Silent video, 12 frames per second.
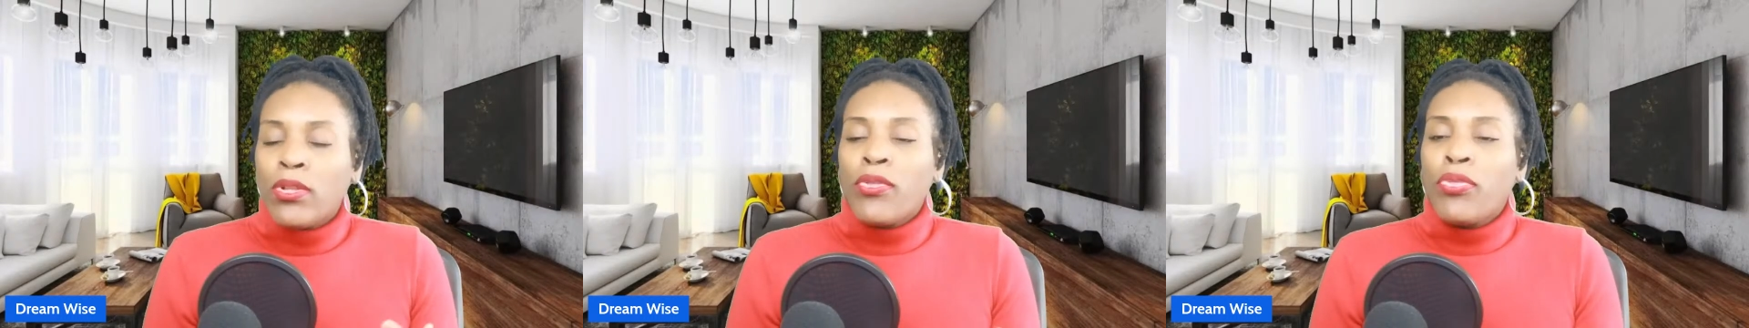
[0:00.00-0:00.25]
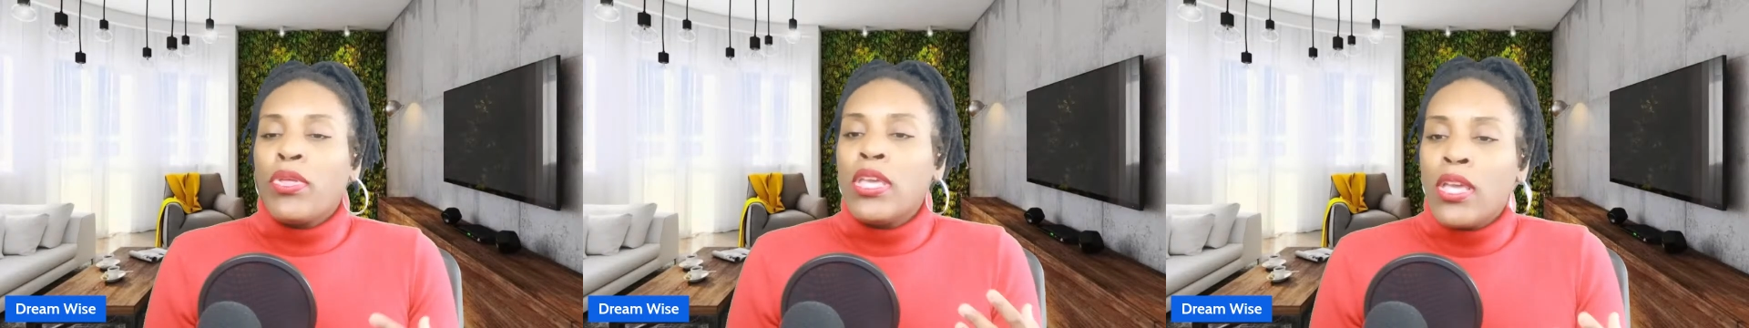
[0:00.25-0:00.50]

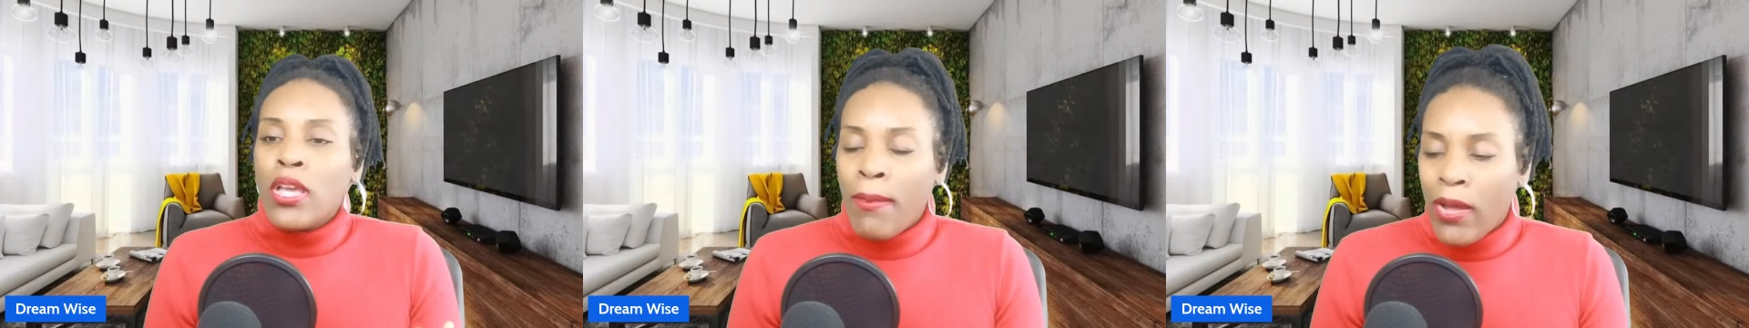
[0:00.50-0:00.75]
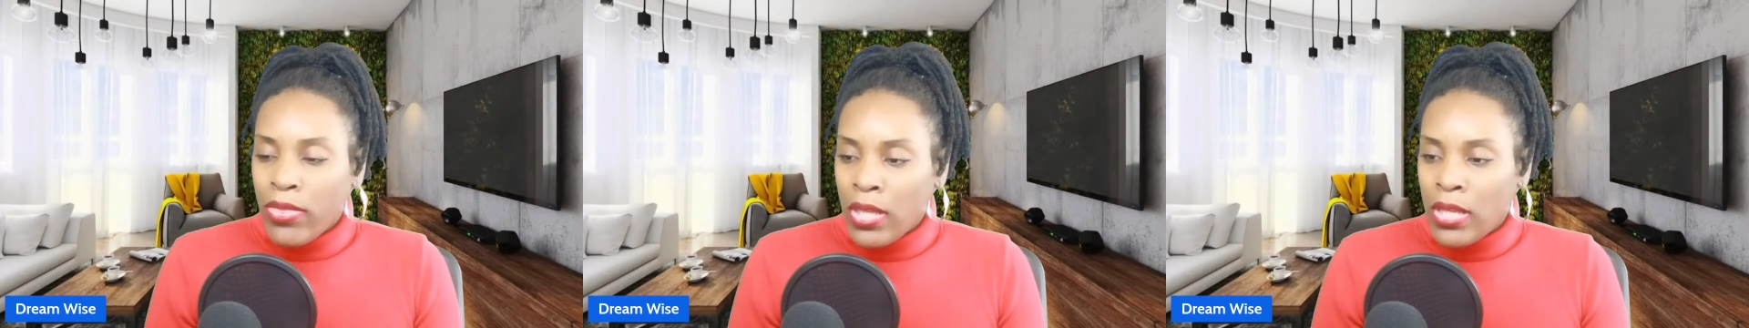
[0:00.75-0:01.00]
thinking
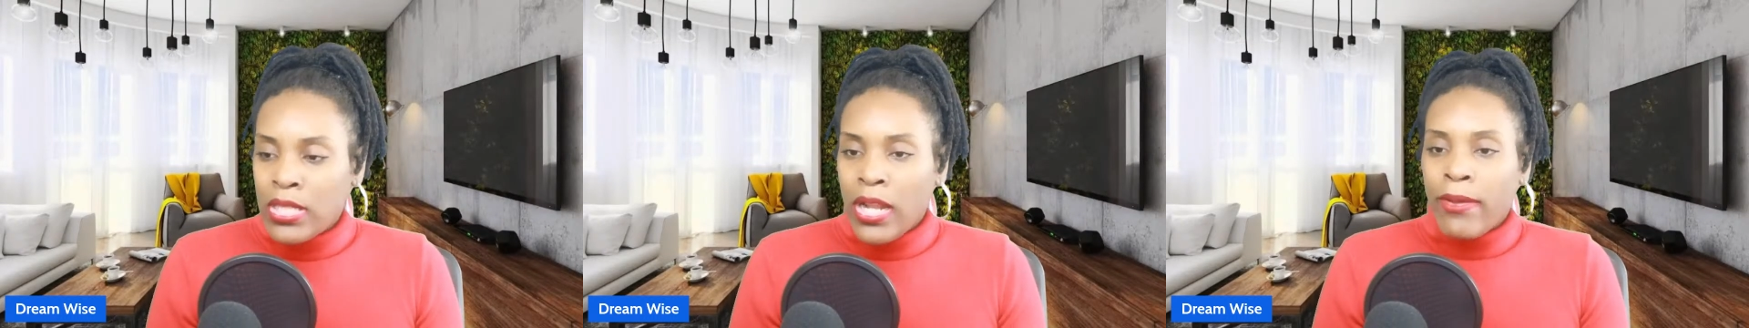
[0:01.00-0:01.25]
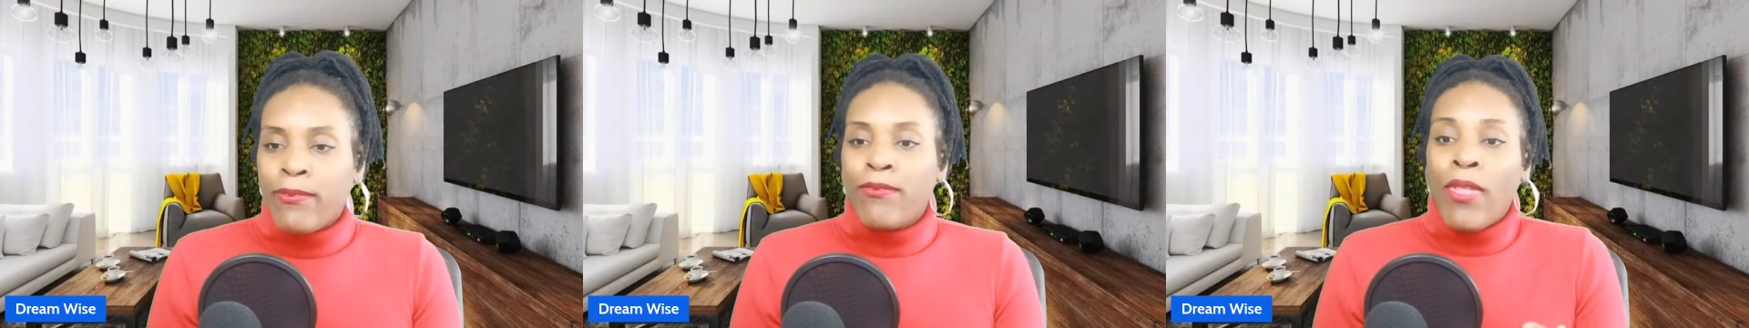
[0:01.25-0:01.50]
about things
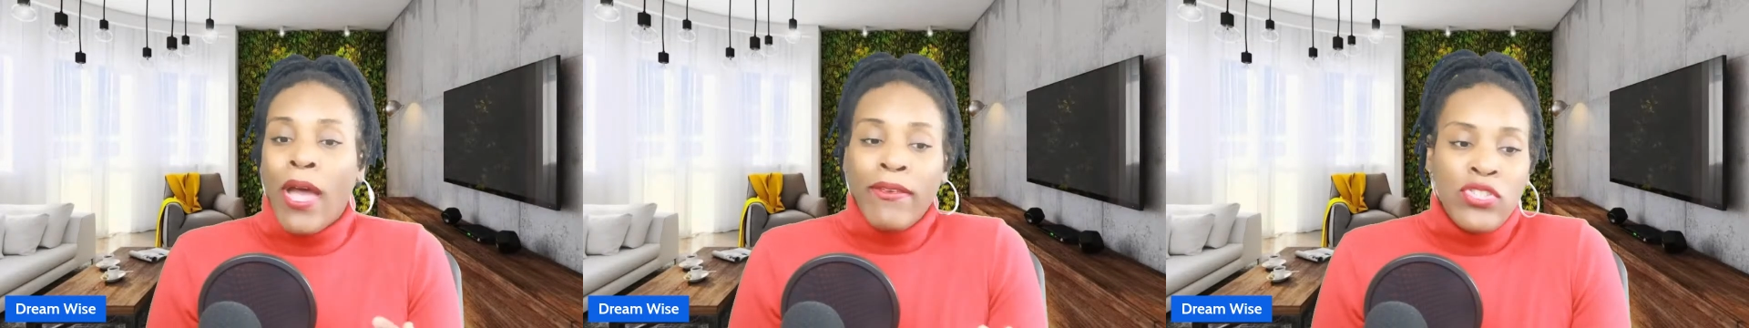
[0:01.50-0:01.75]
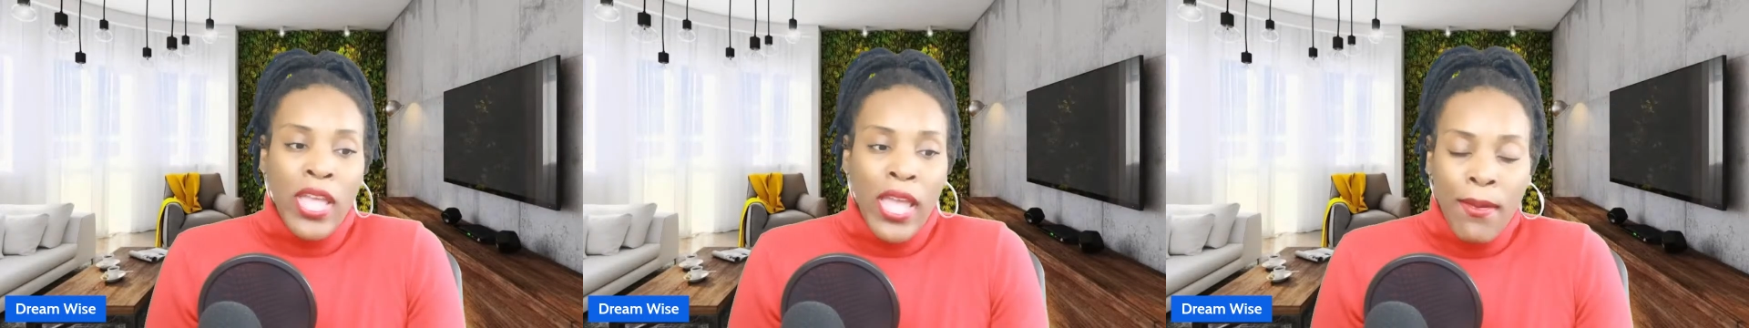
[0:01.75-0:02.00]
that I've
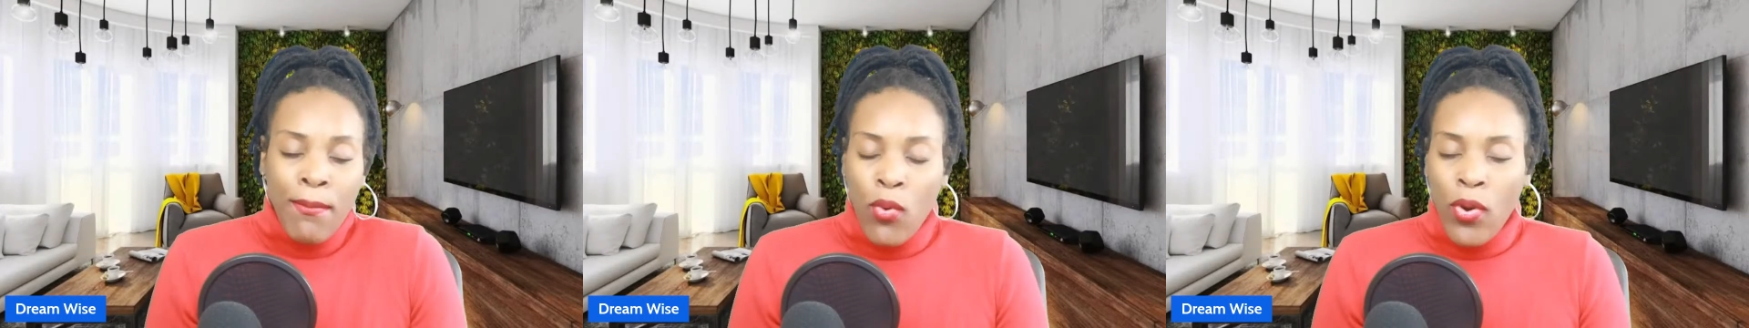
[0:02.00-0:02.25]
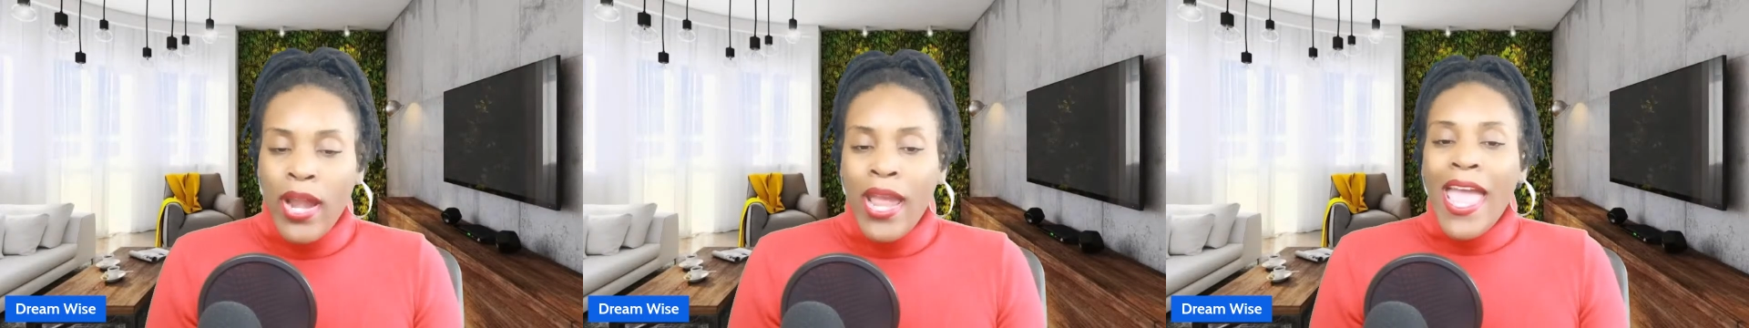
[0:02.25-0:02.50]
saying more,